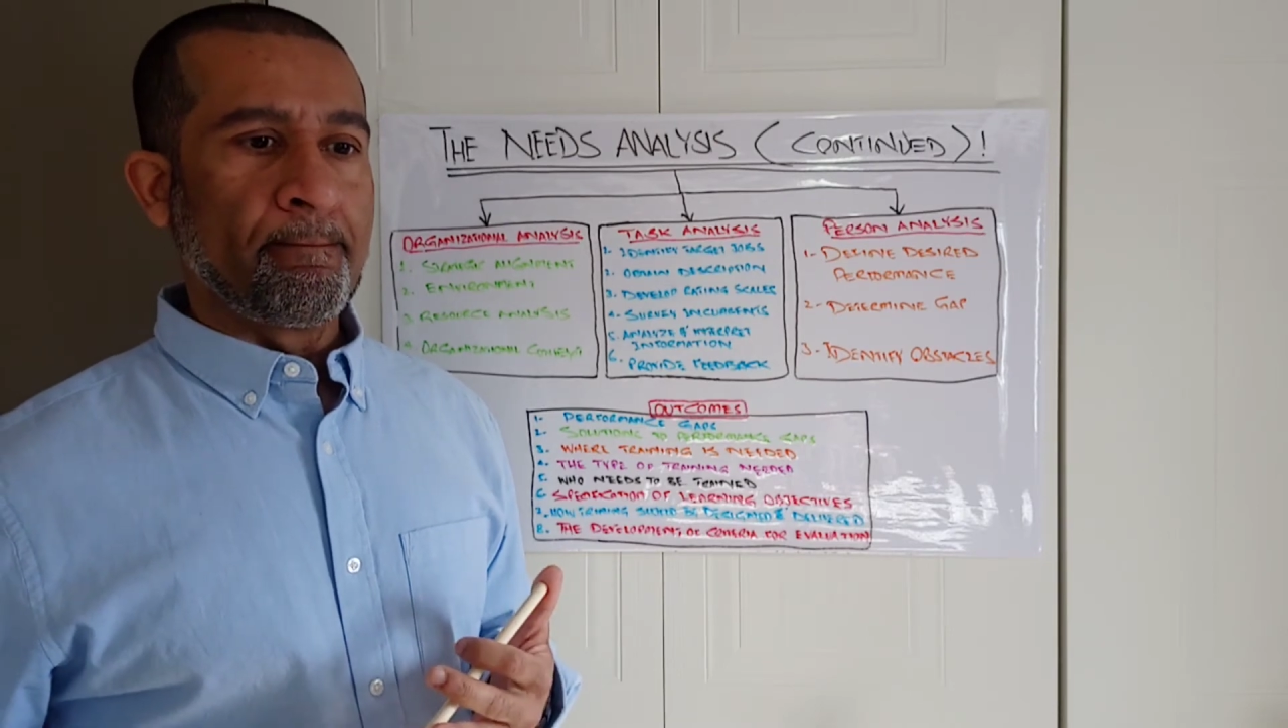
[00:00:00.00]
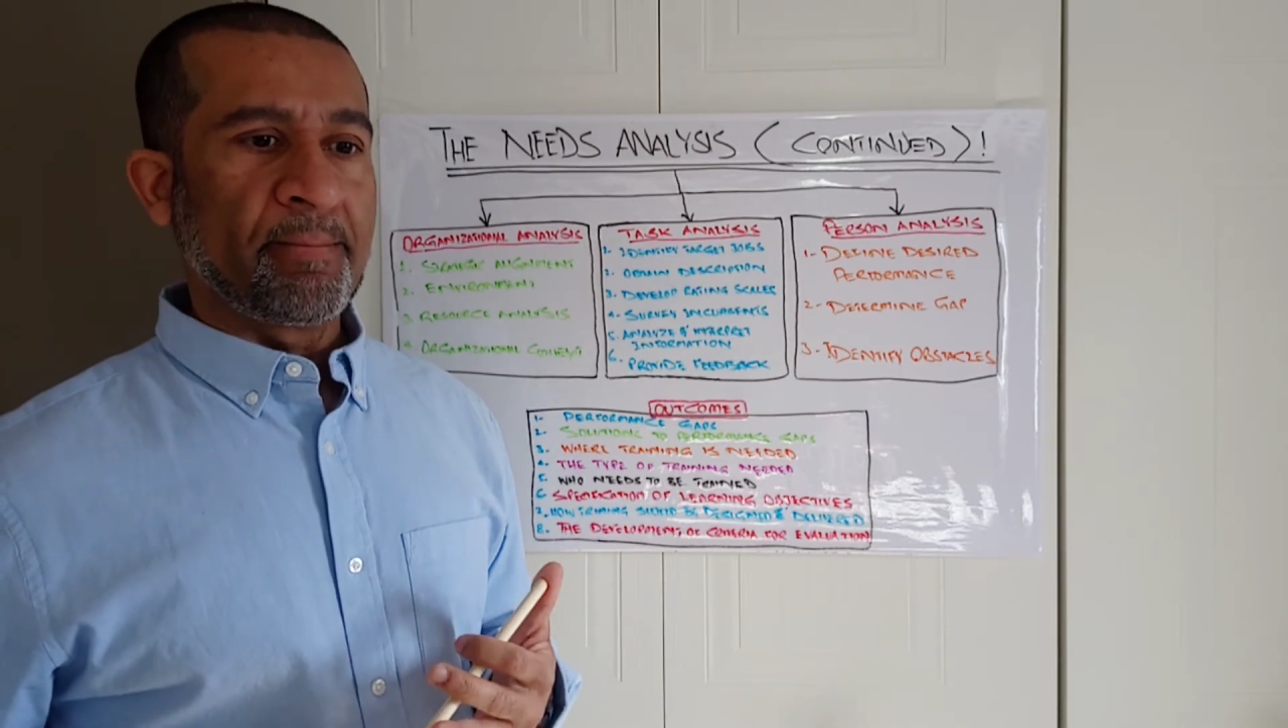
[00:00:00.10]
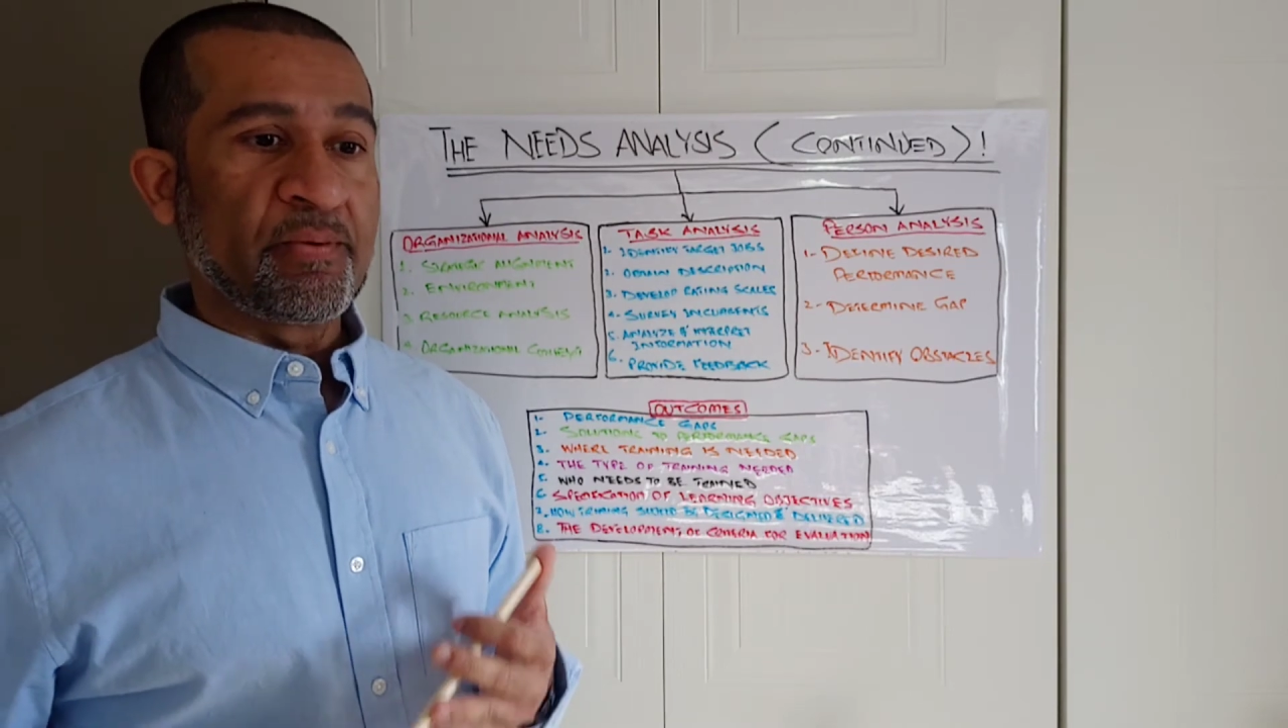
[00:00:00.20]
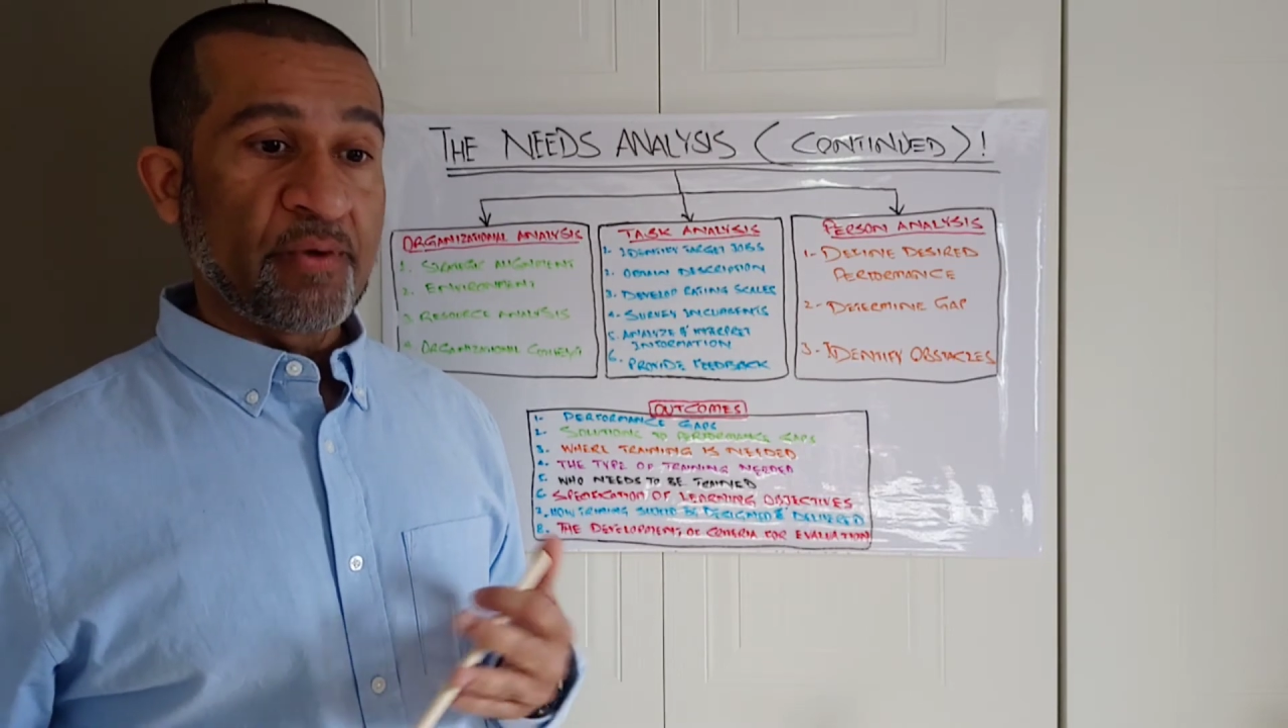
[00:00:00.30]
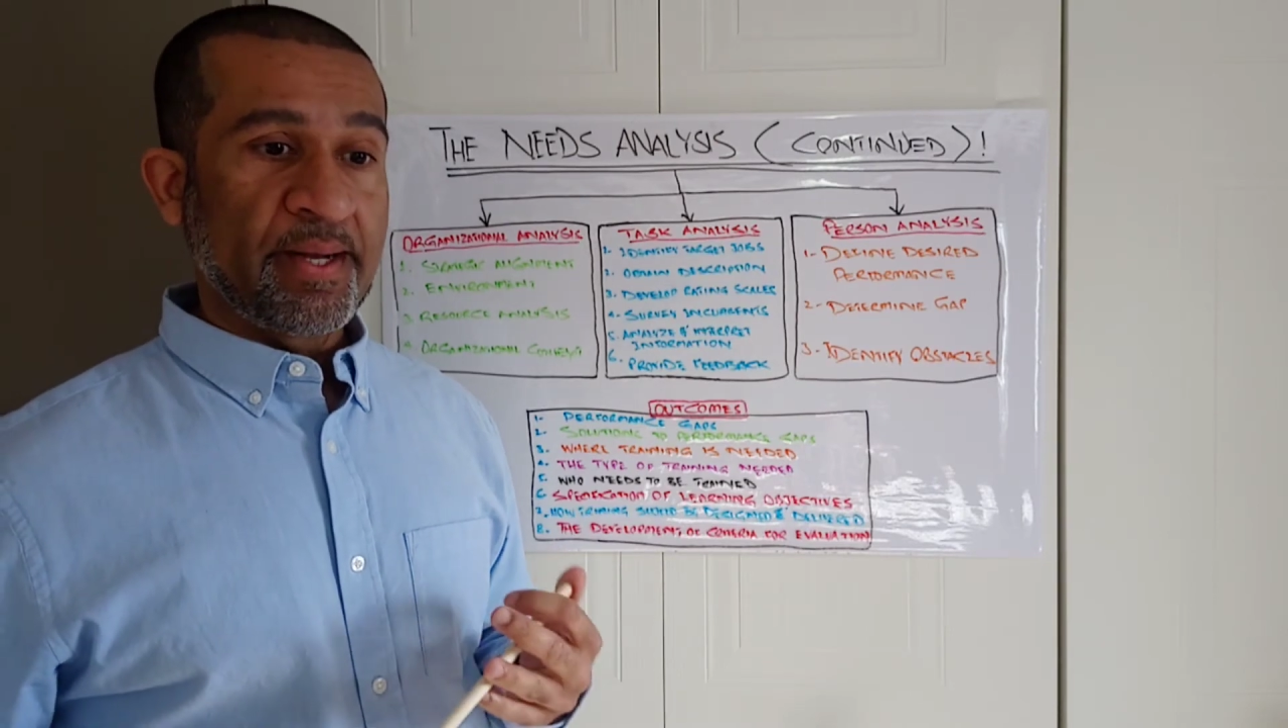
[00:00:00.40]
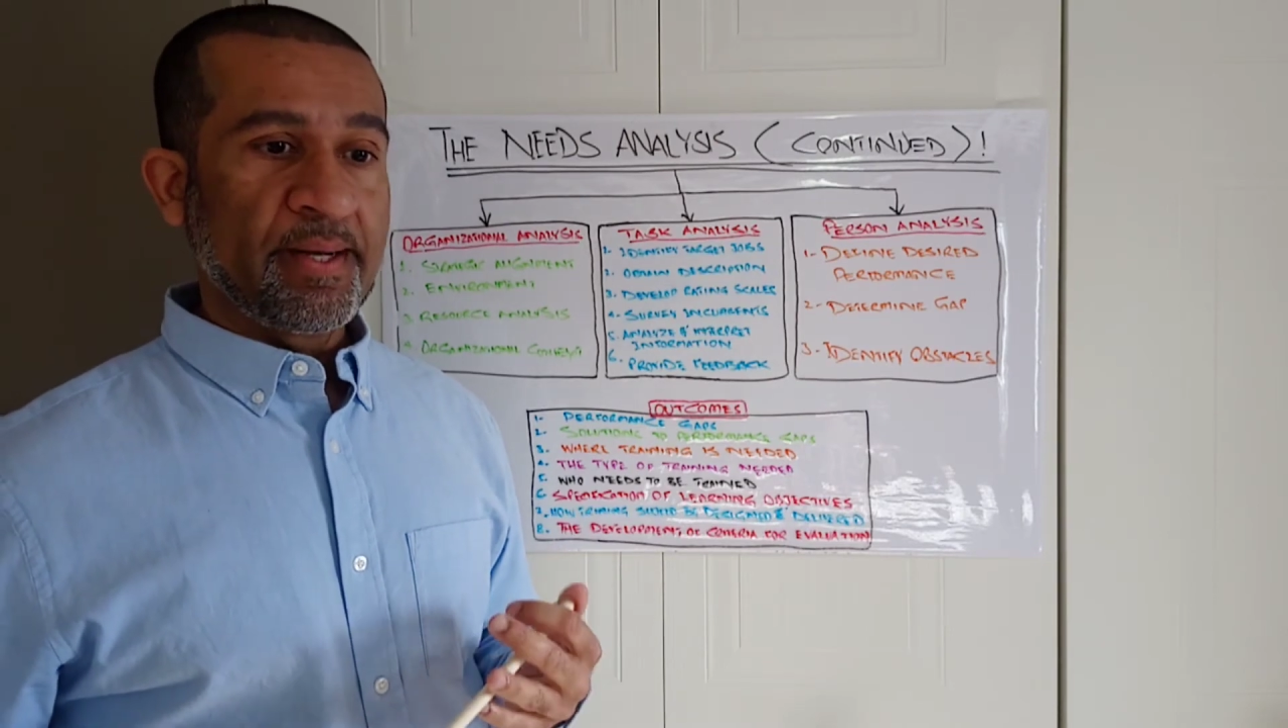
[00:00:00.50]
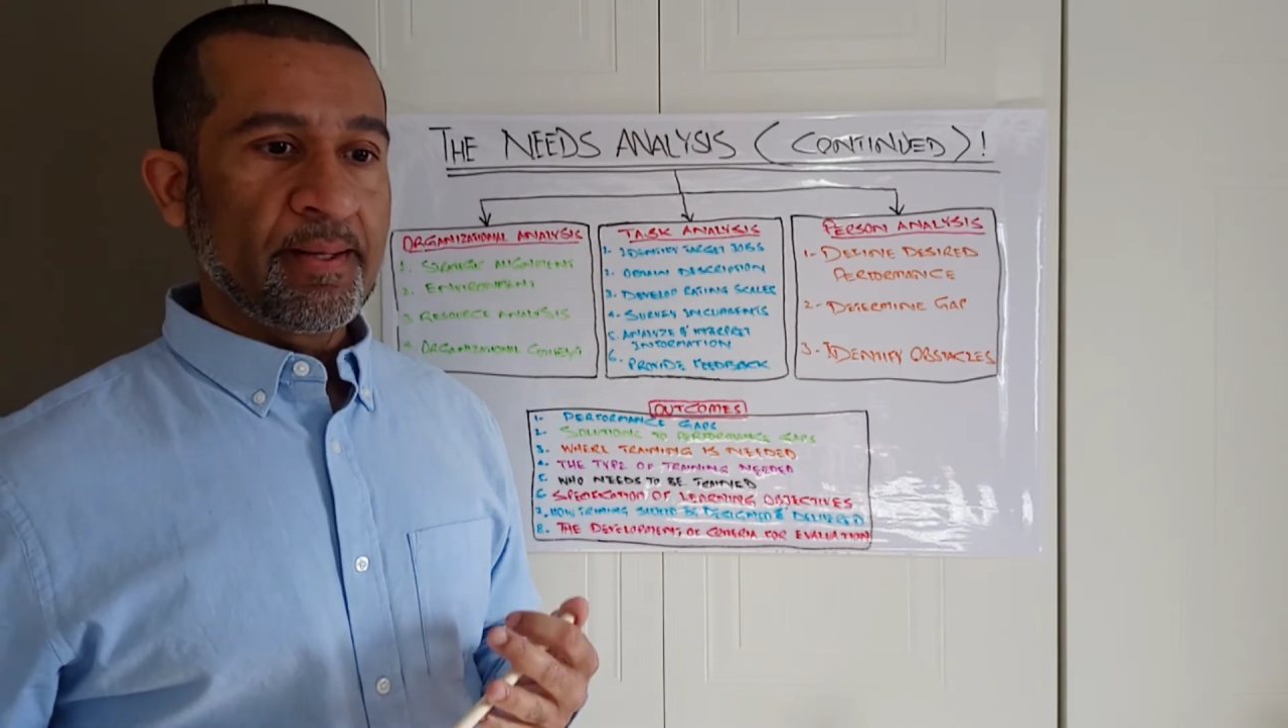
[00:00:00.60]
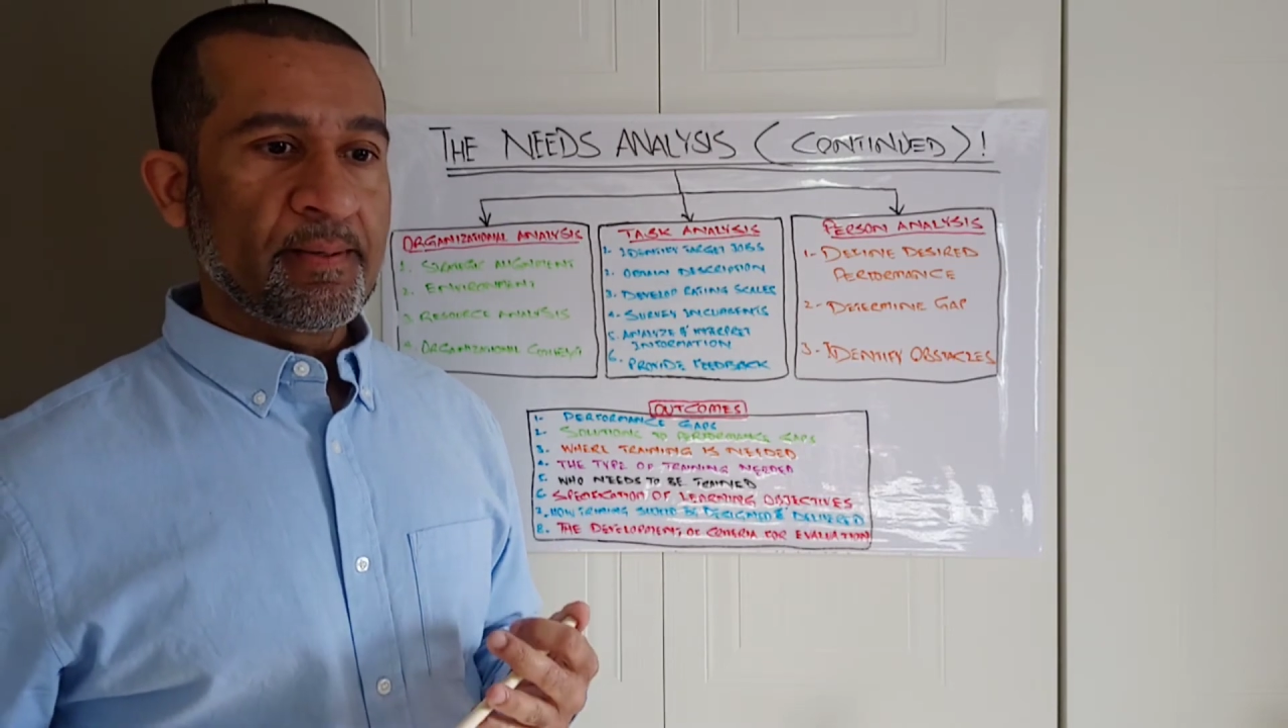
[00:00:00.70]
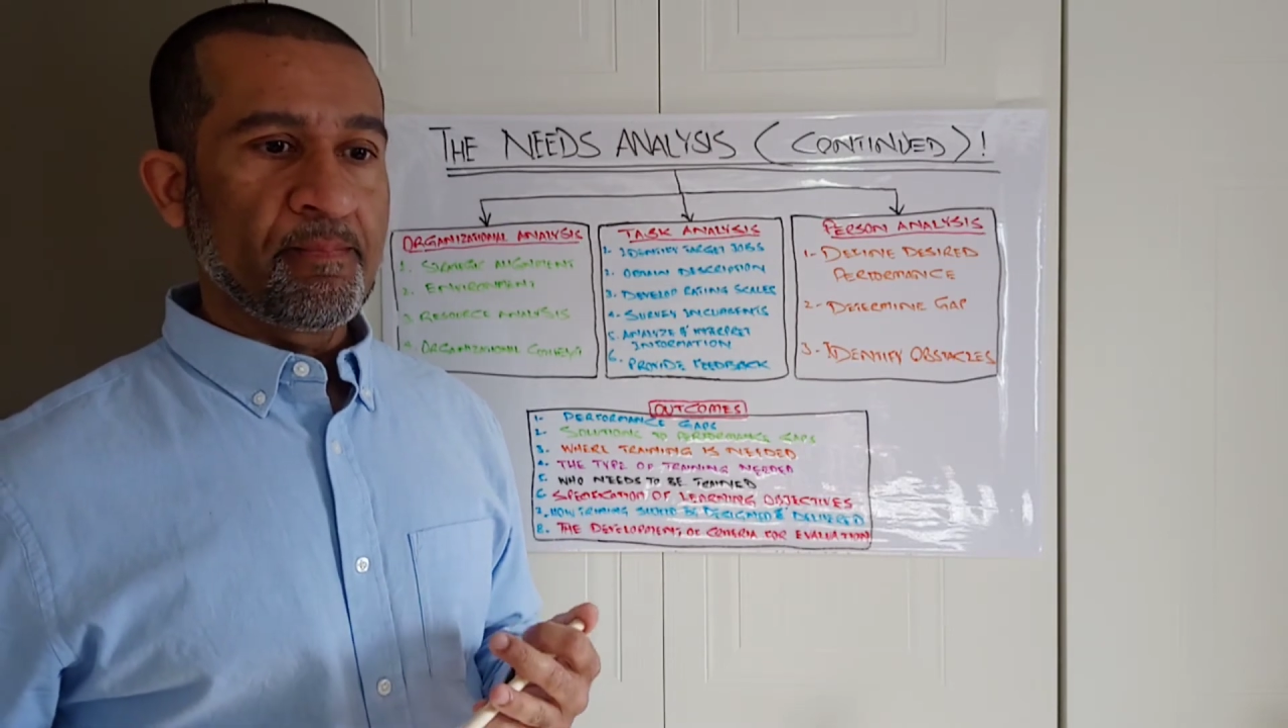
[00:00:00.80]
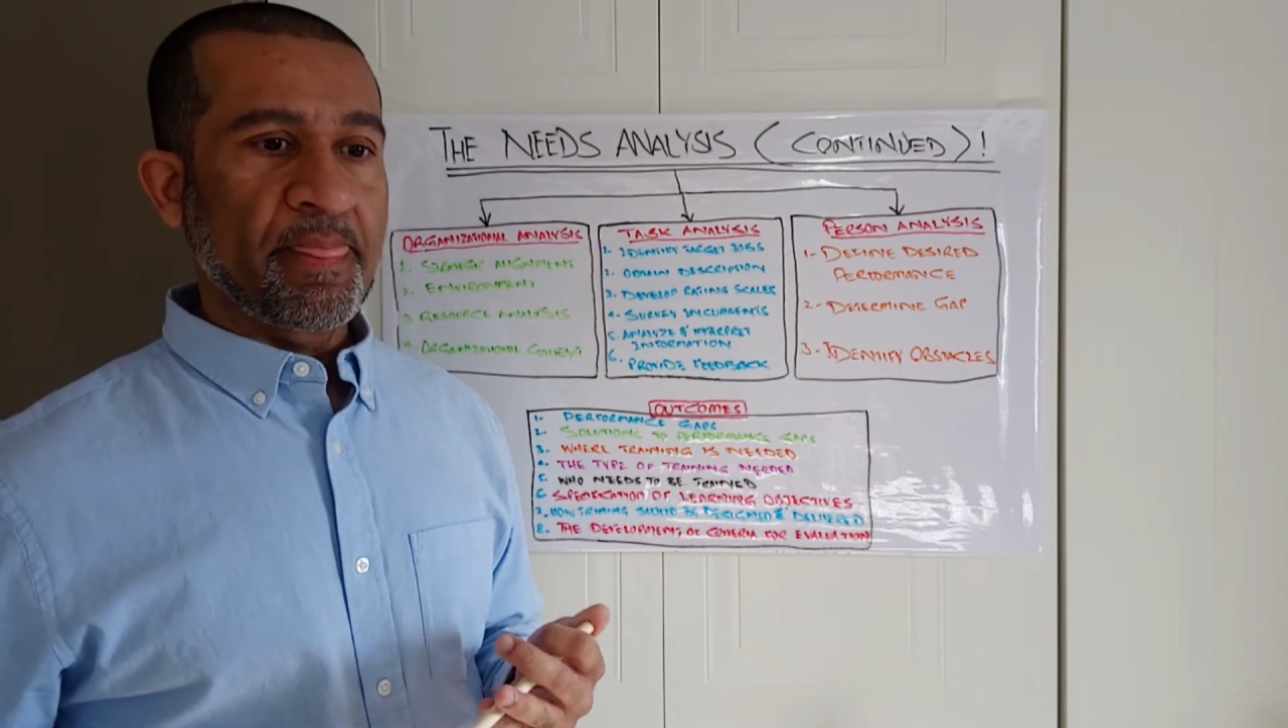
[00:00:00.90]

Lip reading: training